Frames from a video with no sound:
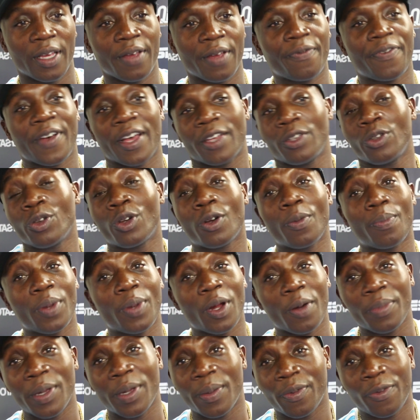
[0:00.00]
In fact, you can
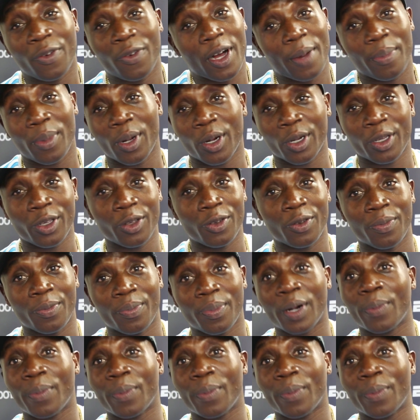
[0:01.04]
block me before I block you.